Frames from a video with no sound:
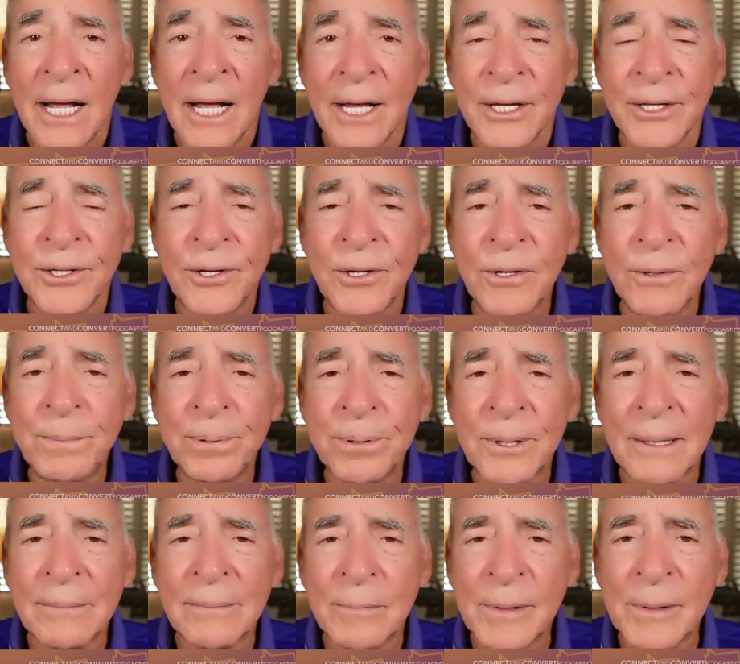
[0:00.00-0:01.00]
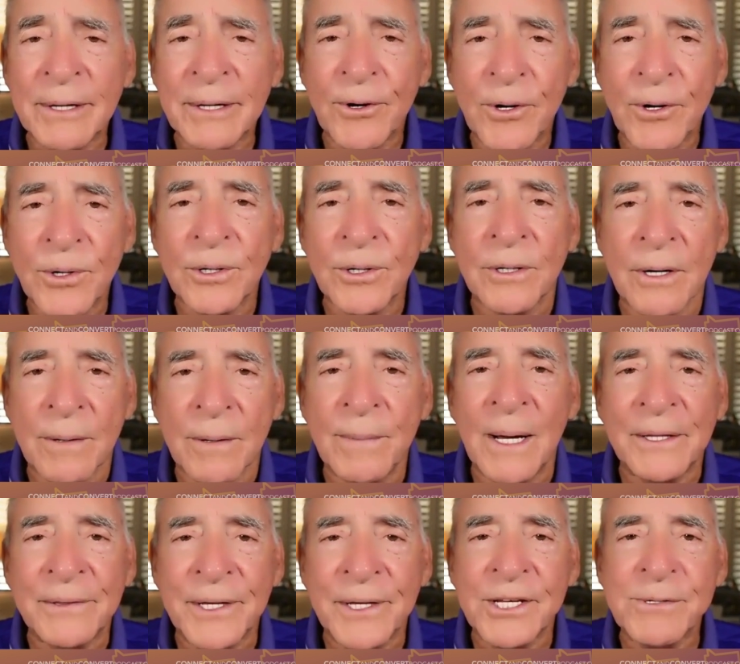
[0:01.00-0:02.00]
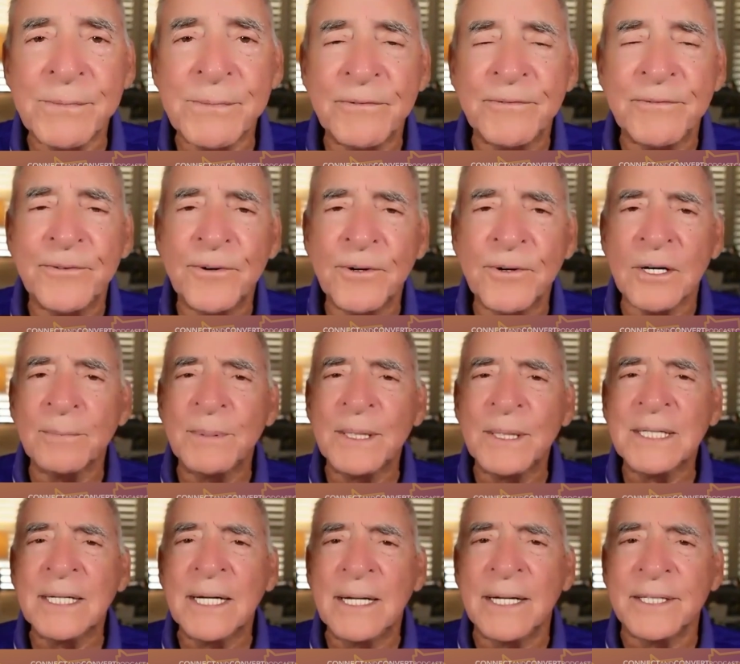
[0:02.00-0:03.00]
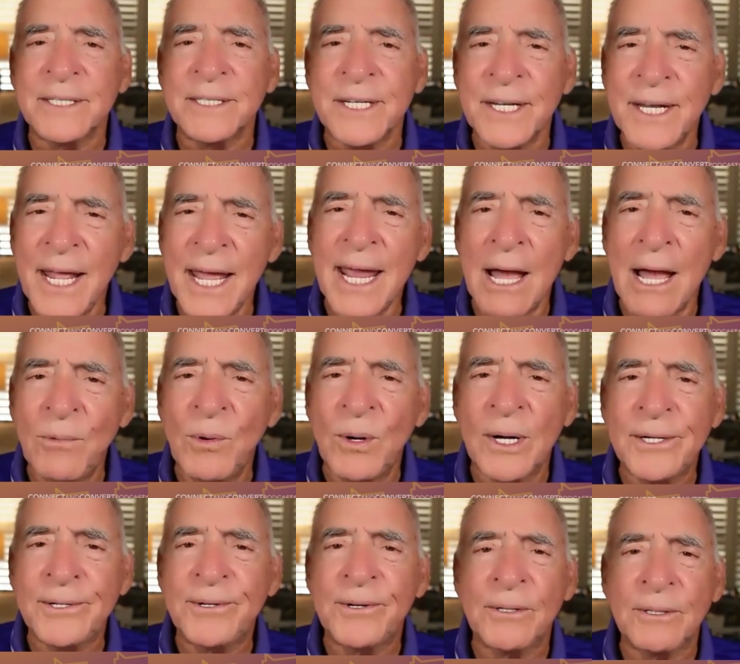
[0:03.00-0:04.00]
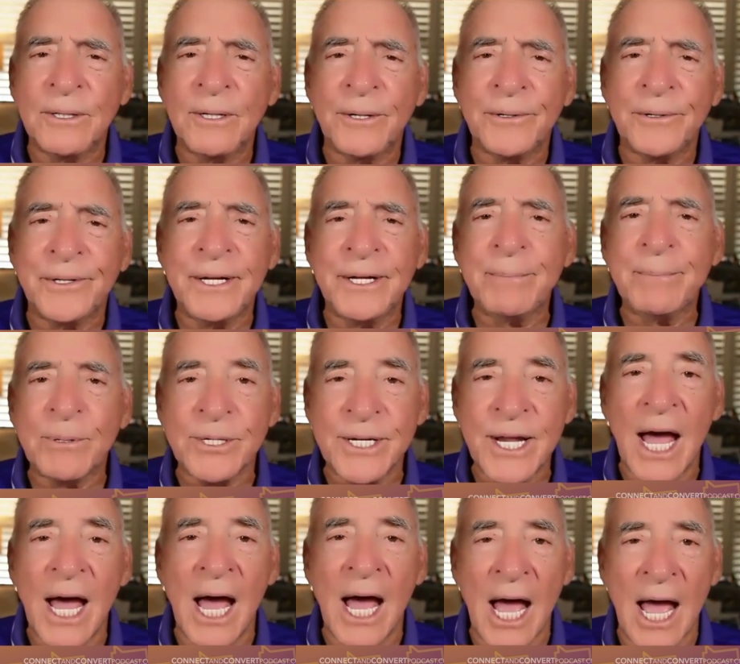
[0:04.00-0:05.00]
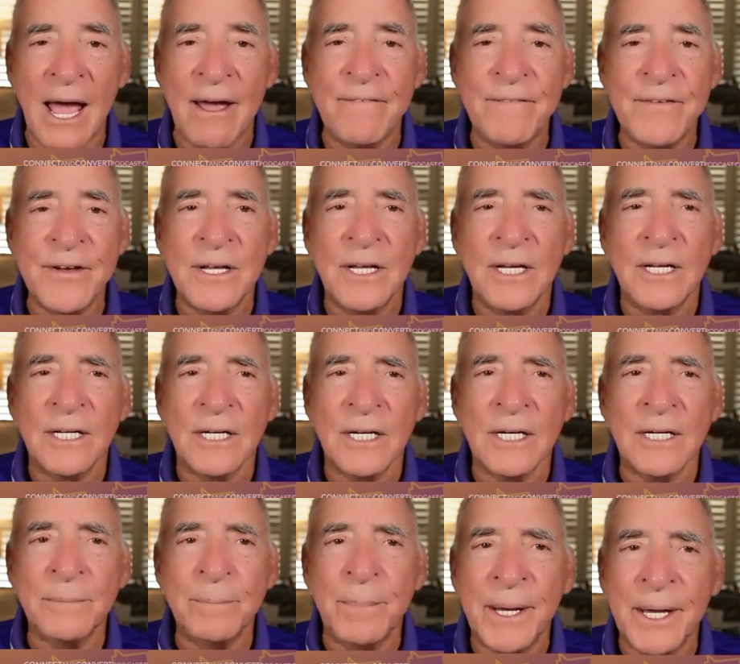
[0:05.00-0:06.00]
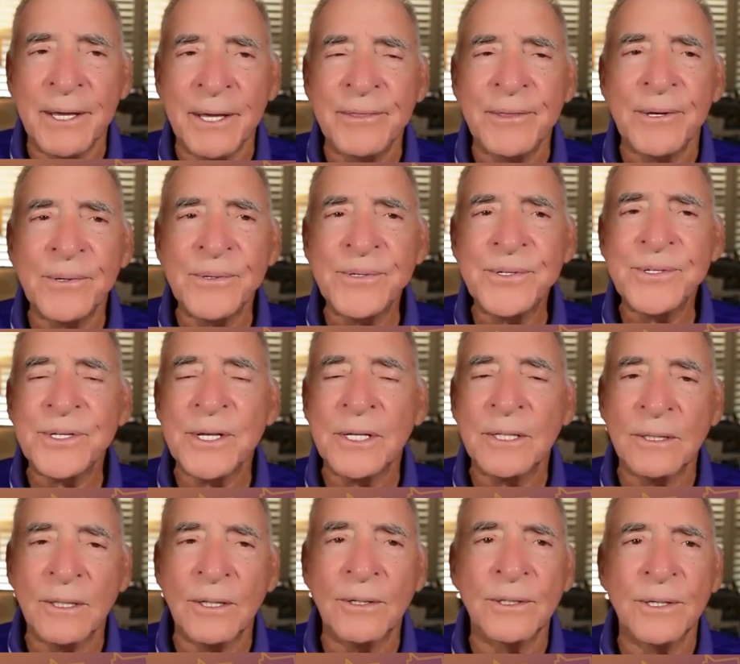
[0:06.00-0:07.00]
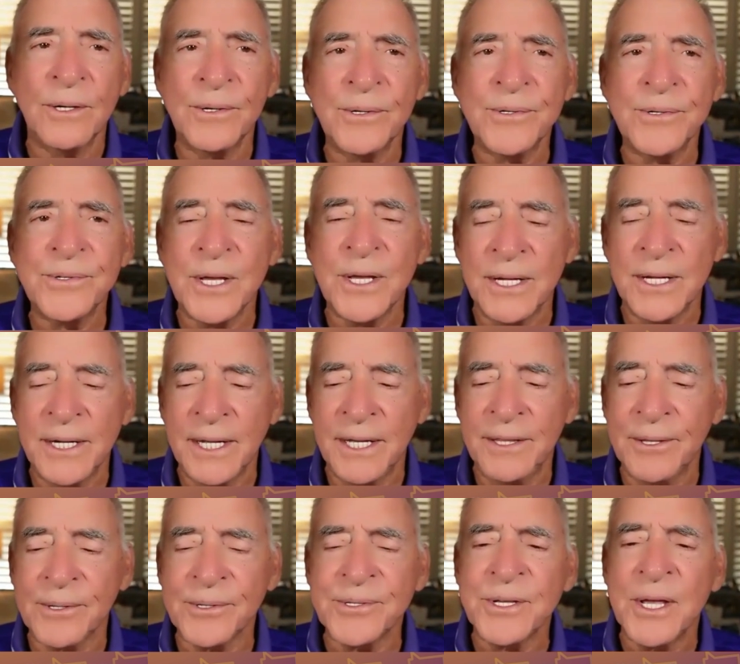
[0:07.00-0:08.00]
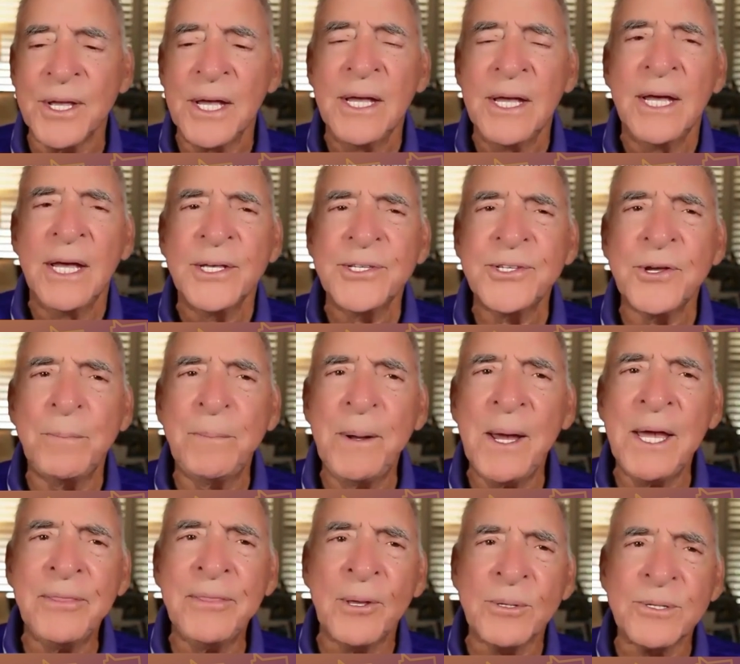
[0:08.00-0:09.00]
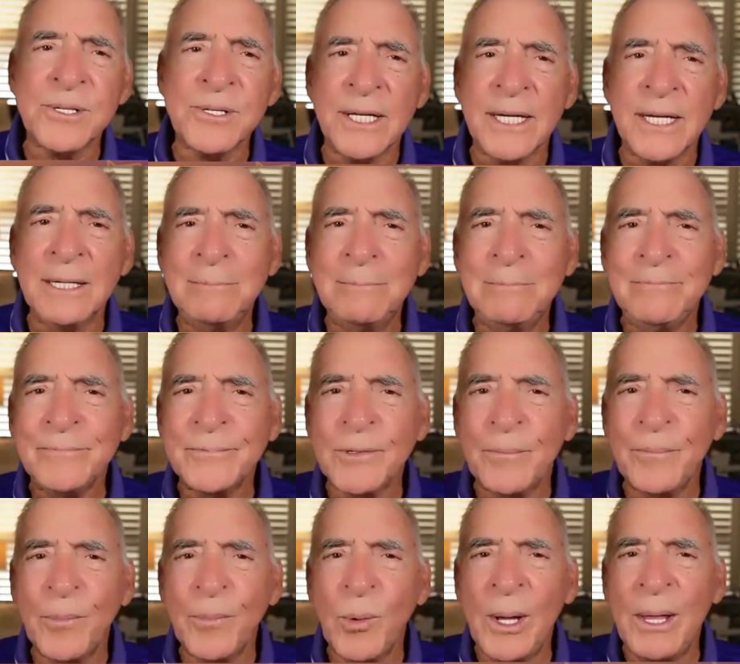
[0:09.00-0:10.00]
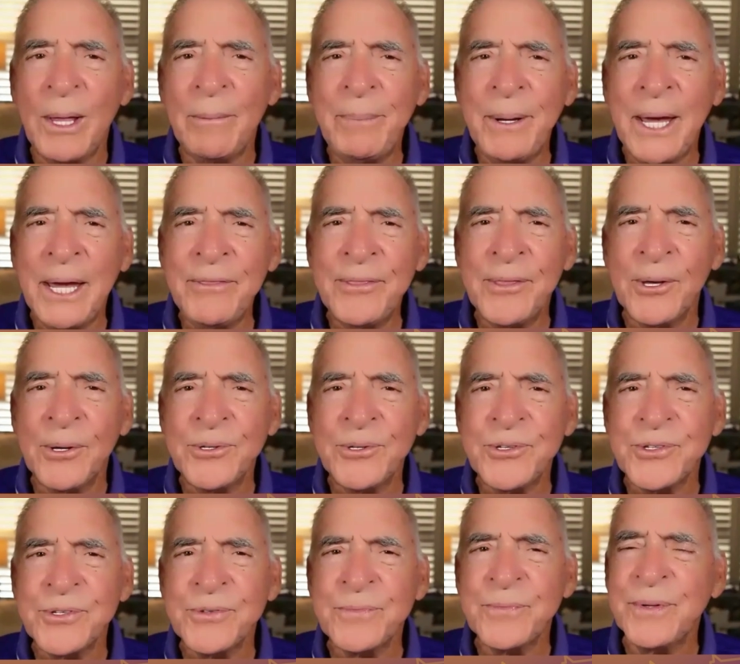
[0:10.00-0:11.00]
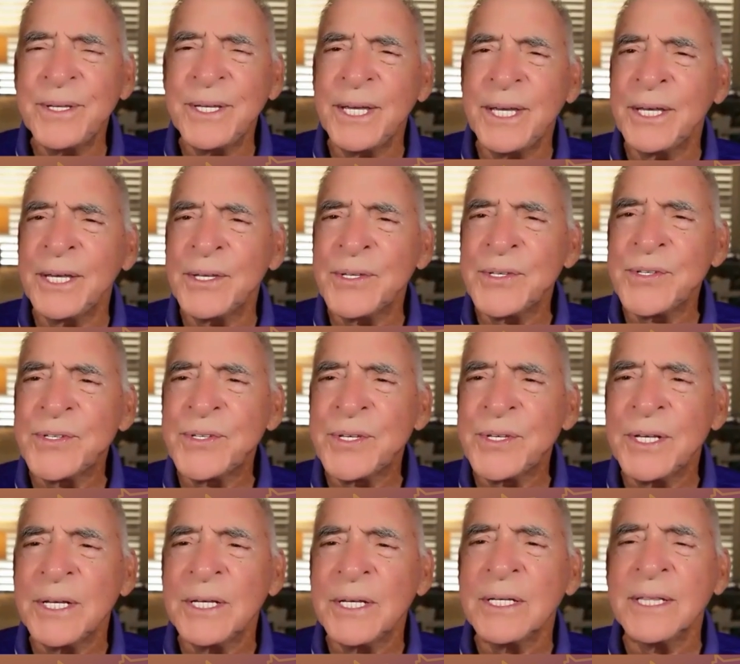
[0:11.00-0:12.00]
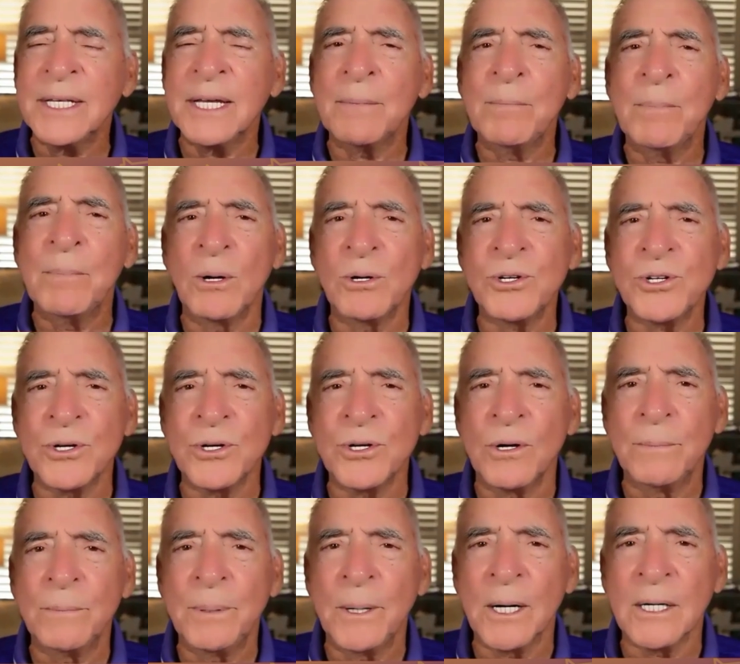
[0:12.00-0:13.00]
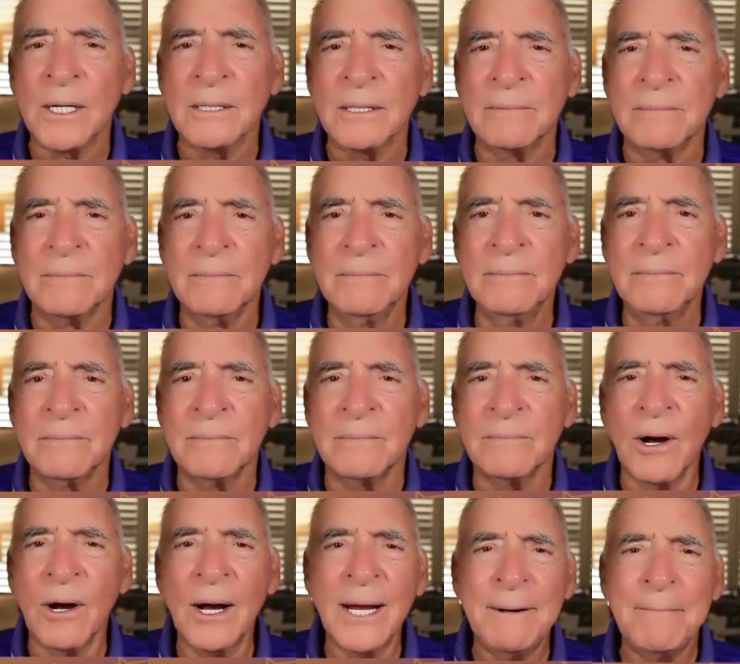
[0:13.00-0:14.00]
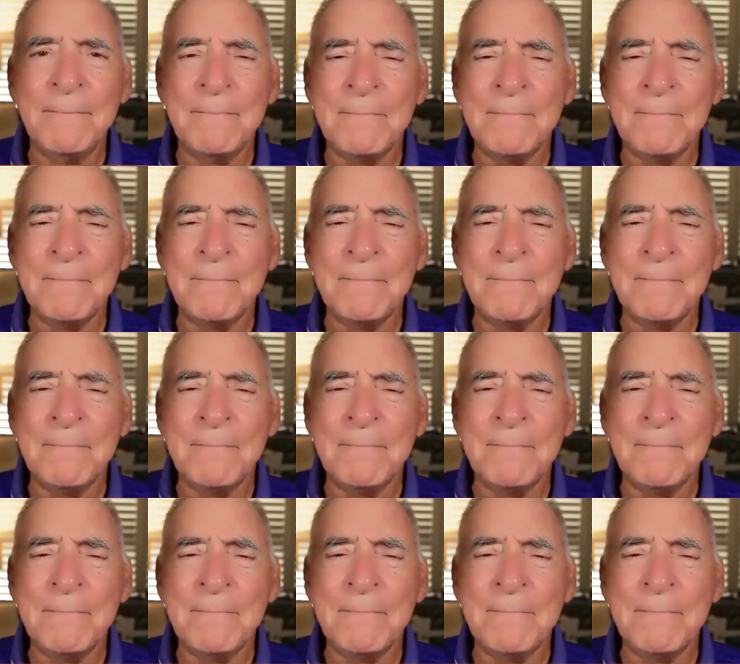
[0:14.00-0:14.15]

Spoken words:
You probably have heard about these before, but today I want to do a little deeper dive on pathos, logos, and ethos. So pathos, Leah, what pathos is the emotional part, right?